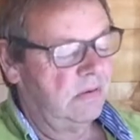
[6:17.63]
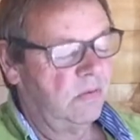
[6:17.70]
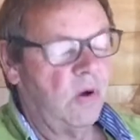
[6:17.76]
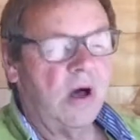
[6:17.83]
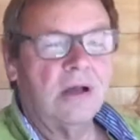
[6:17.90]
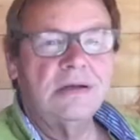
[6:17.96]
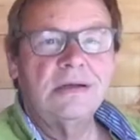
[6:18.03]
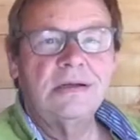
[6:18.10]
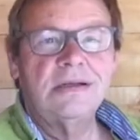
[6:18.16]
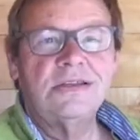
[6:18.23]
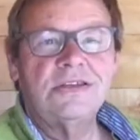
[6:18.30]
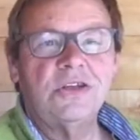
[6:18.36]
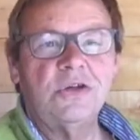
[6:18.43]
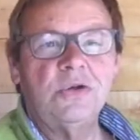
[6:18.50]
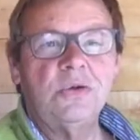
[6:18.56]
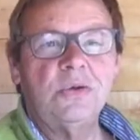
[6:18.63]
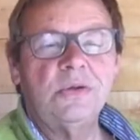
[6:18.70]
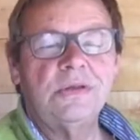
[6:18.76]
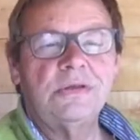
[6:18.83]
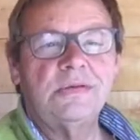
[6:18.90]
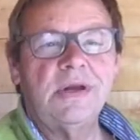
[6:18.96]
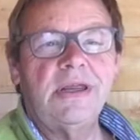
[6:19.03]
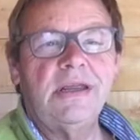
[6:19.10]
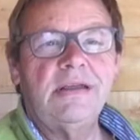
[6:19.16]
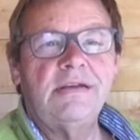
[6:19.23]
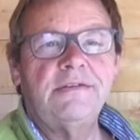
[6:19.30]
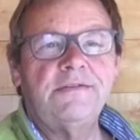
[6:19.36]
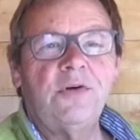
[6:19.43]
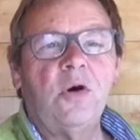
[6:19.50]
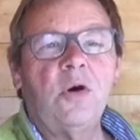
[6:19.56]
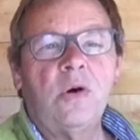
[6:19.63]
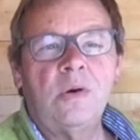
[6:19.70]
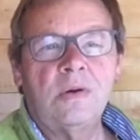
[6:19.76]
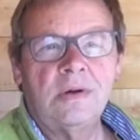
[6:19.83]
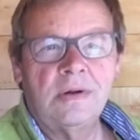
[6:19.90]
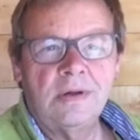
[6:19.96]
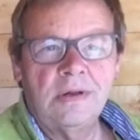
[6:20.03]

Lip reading: One, two, three, four.